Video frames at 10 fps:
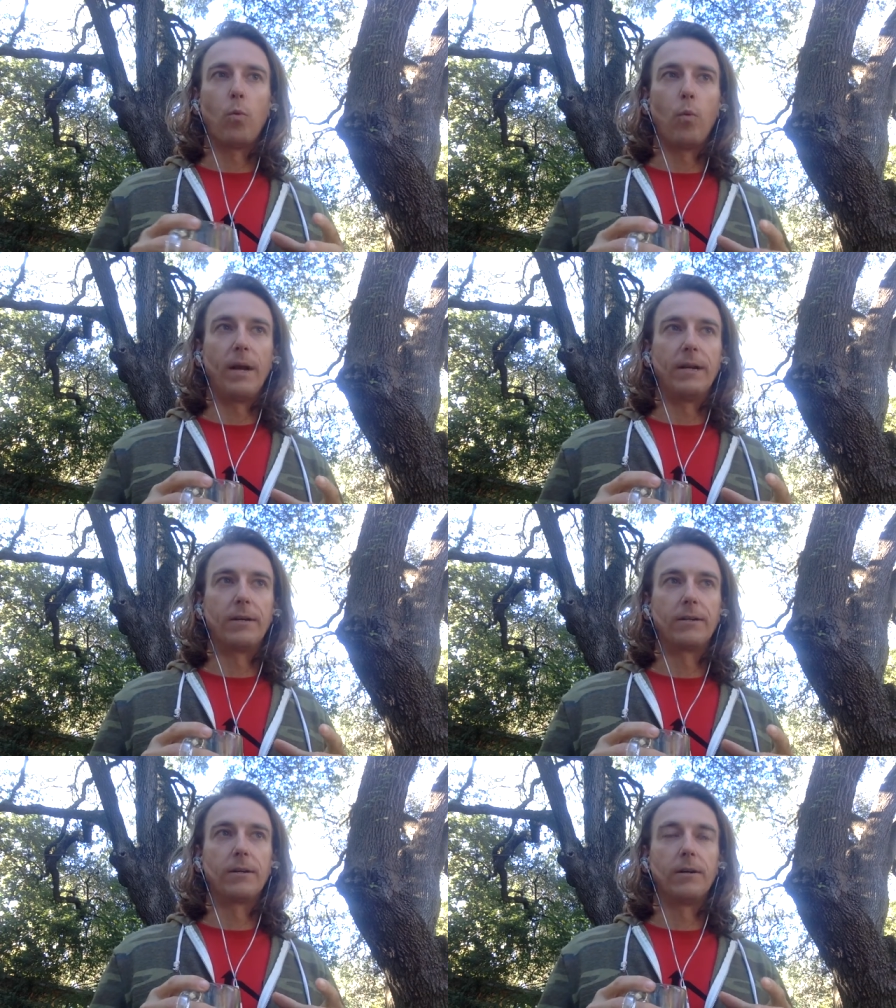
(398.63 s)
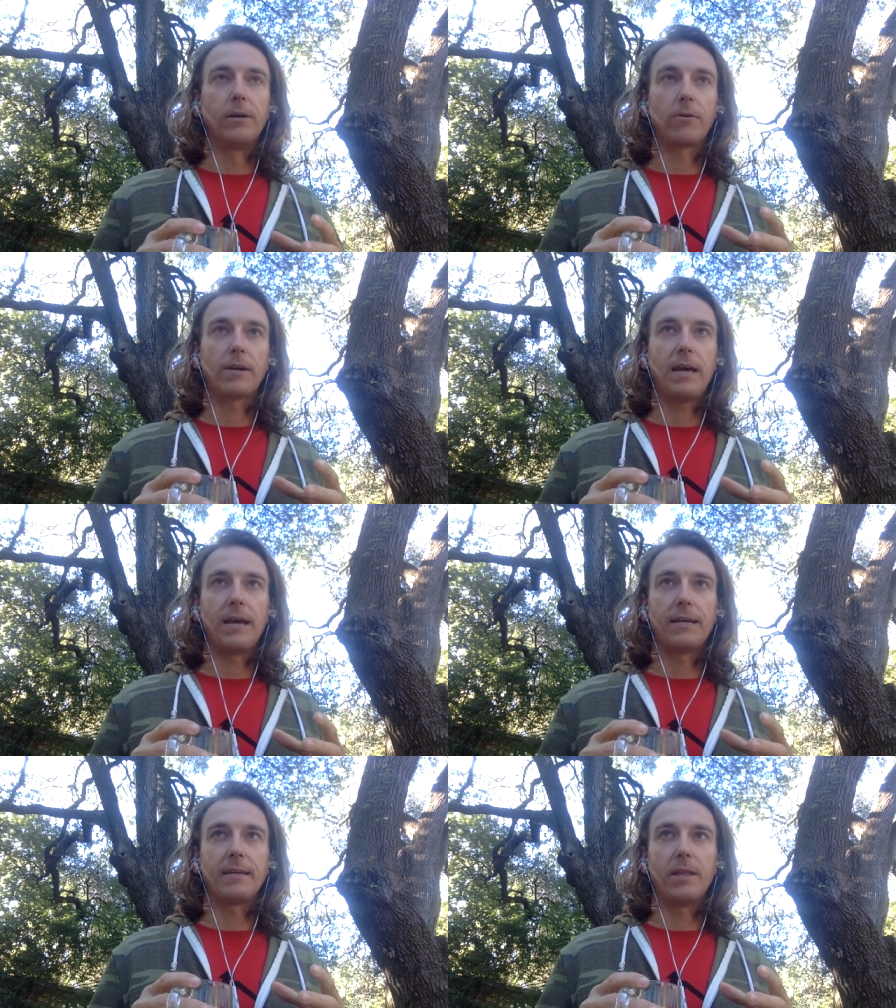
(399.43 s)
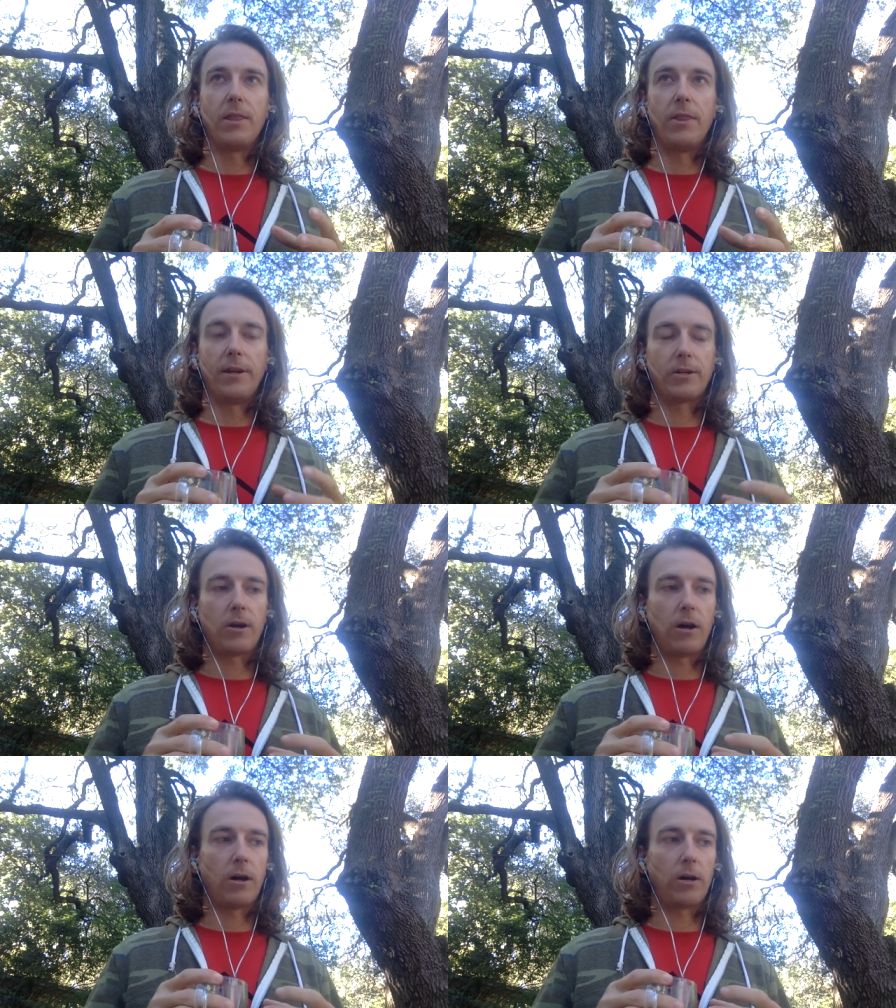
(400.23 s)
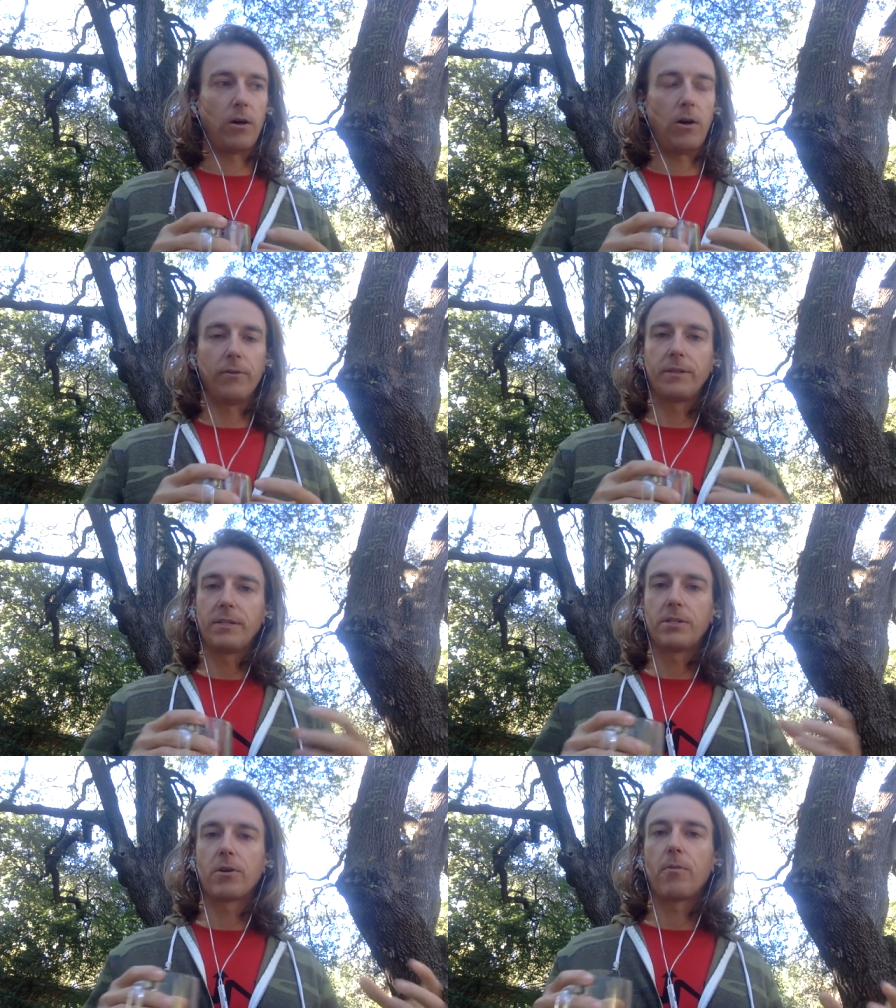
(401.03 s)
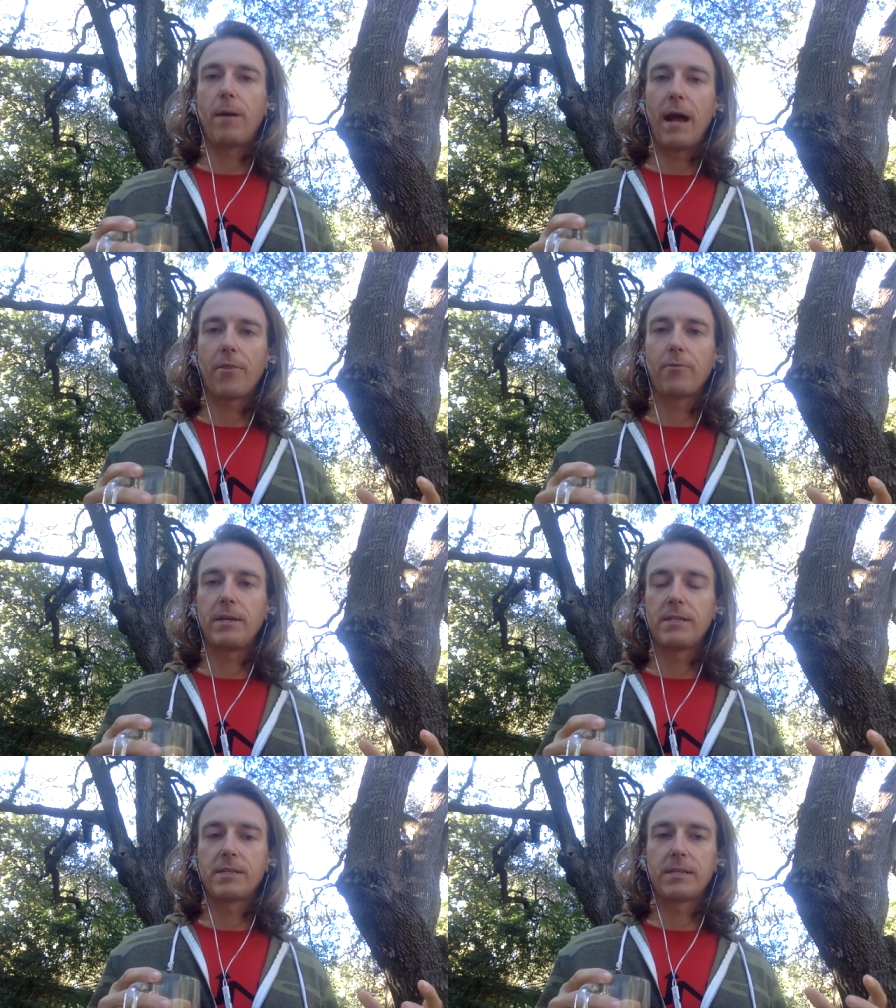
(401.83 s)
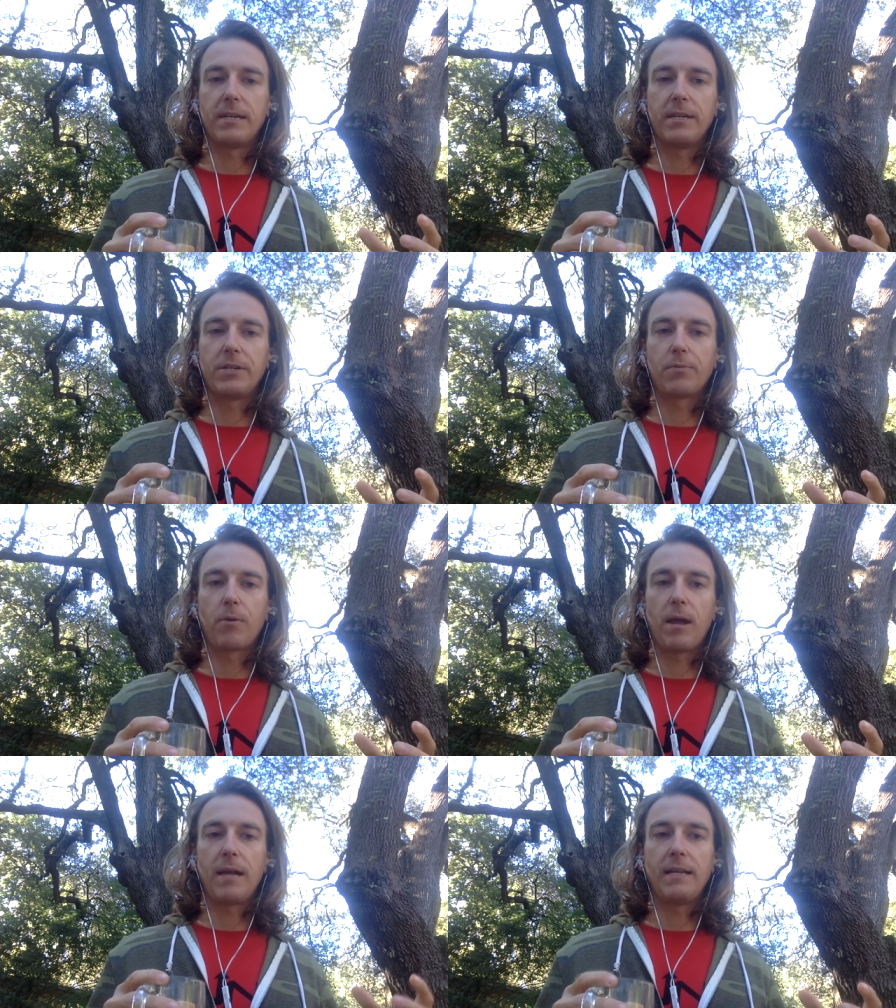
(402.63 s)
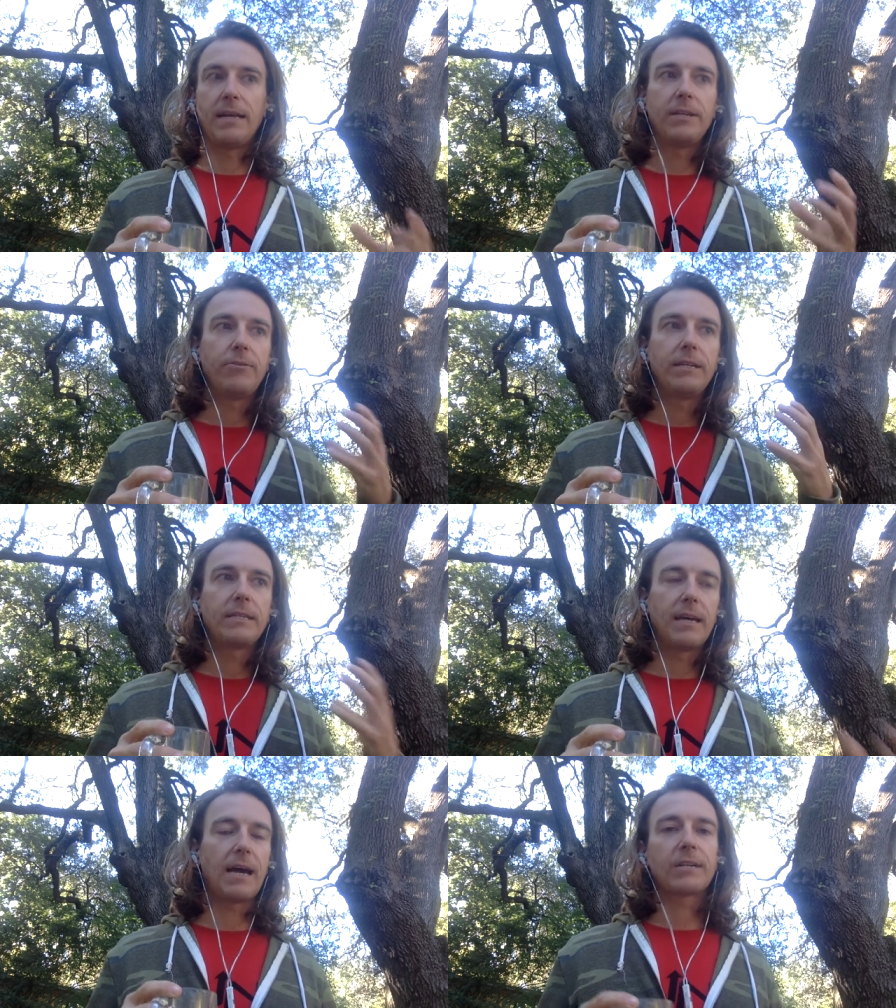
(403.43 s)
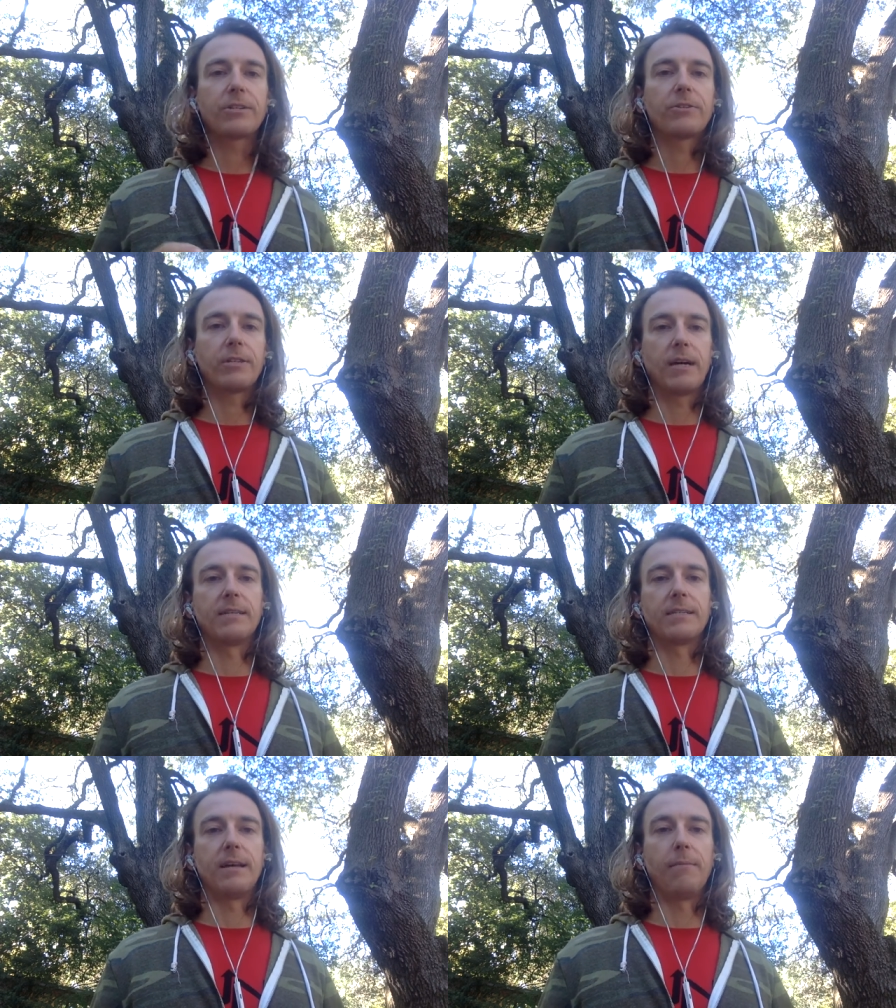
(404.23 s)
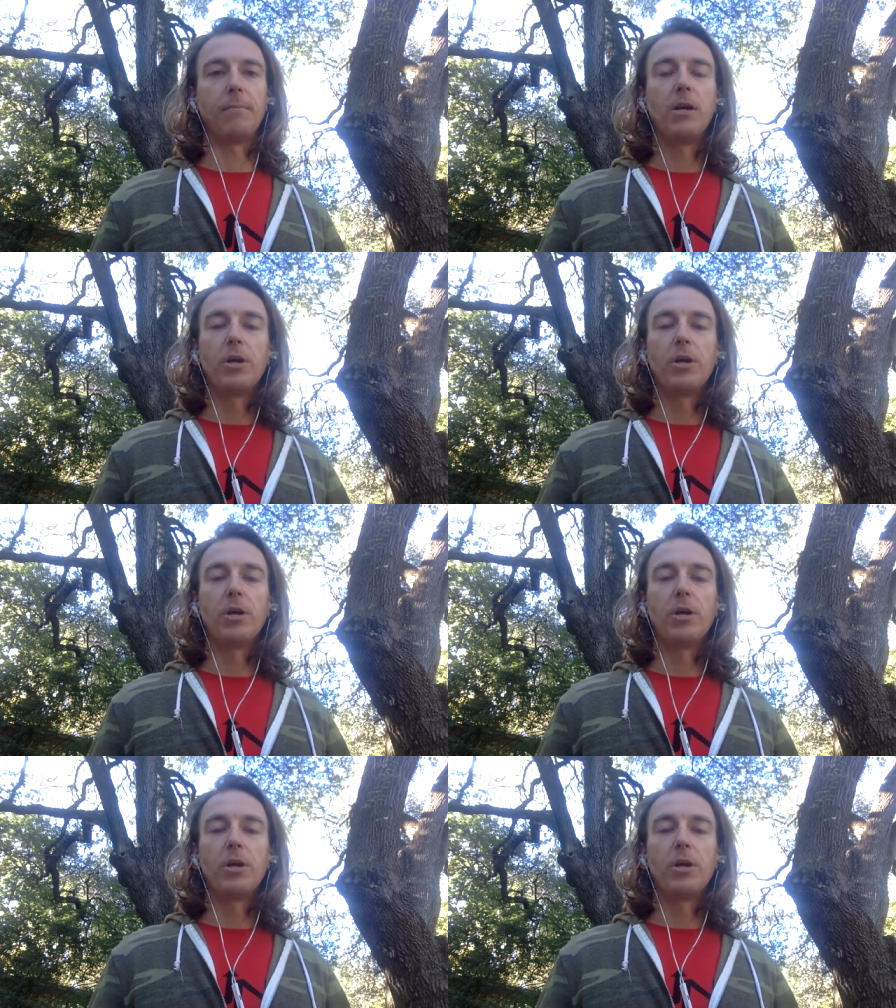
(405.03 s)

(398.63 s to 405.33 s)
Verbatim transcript: where, okay, there are all these neural pathways in your brain and you need to exercise them.